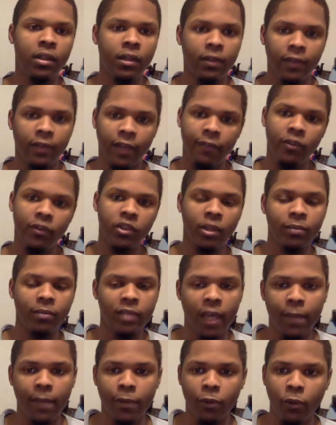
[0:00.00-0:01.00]
give you some
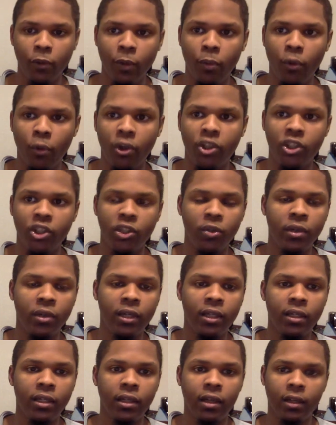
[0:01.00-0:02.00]
type of three-point
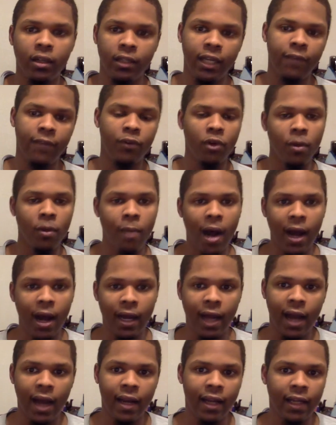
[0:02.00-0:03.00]
shooting, give you a
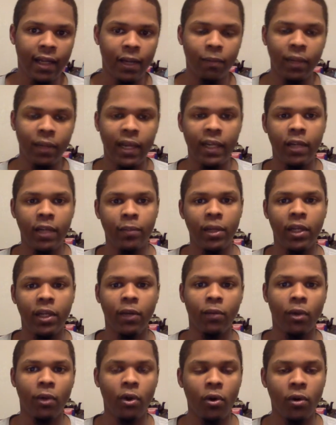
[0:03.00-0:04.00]
guy that can play in the pick and
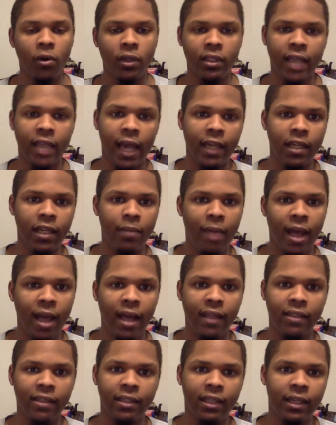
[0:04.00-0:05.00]
roll, attack the
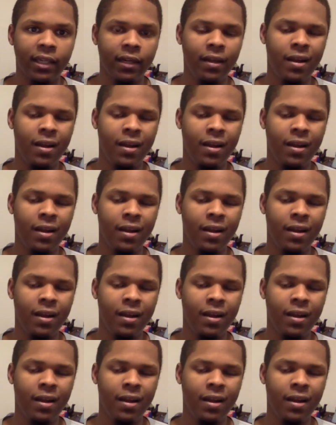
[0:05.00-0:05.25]
basket.